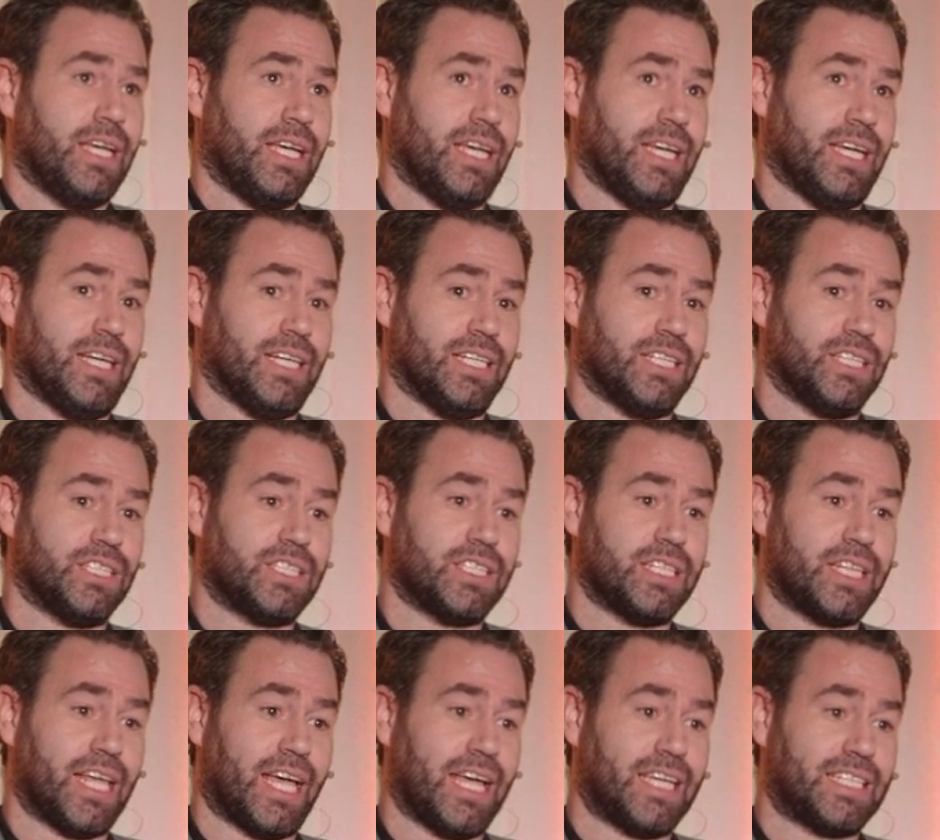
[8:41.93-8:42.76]

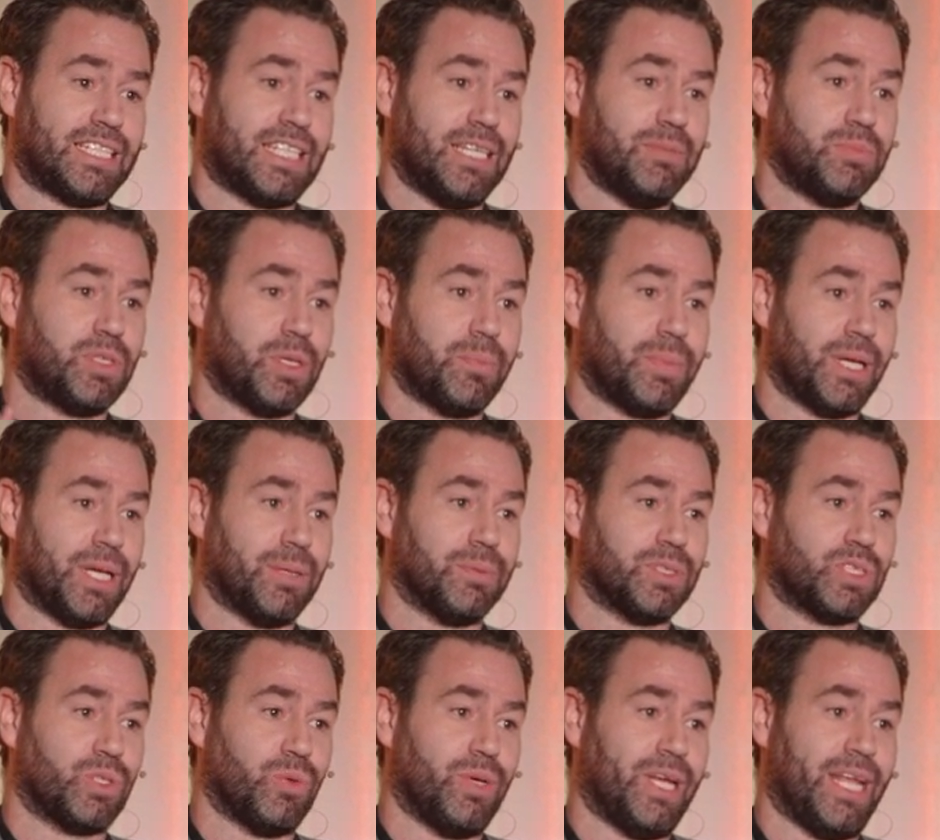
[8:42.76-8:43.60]
is they seem to be
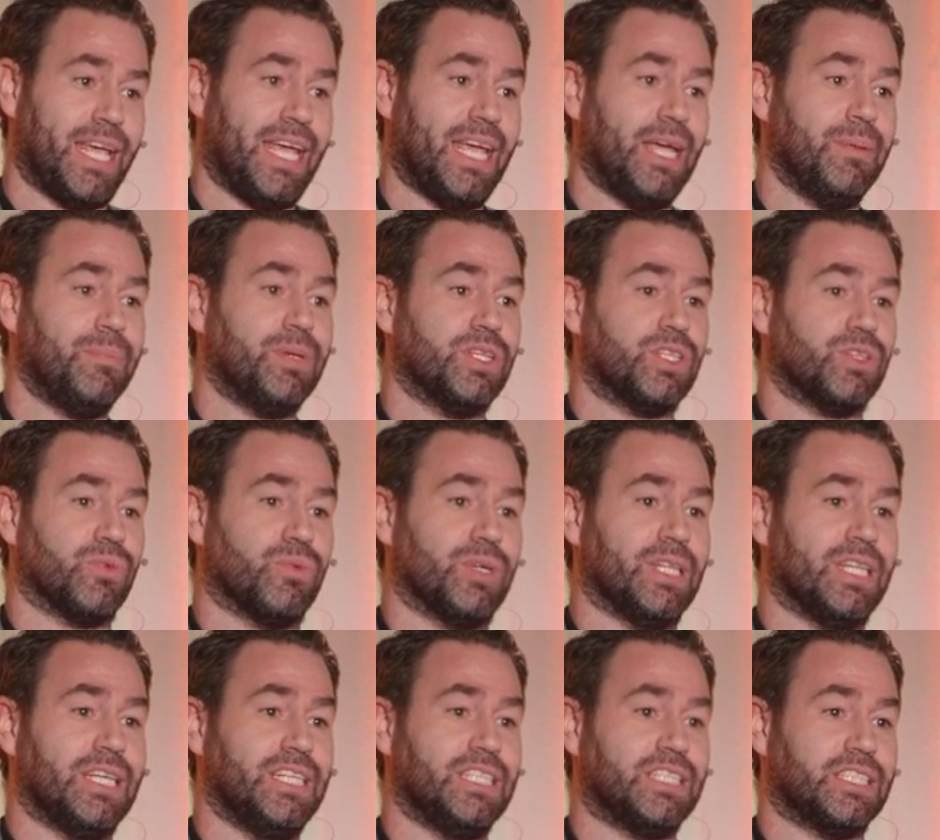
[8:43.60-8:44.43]
able to inhibit the
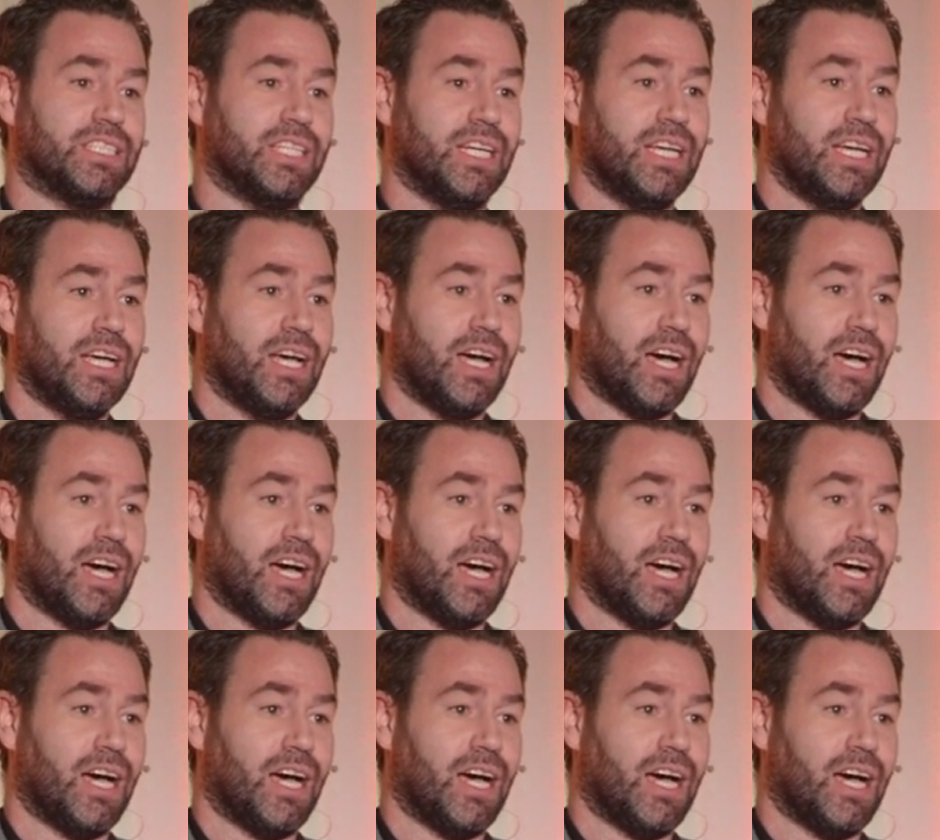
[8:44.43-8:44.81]
release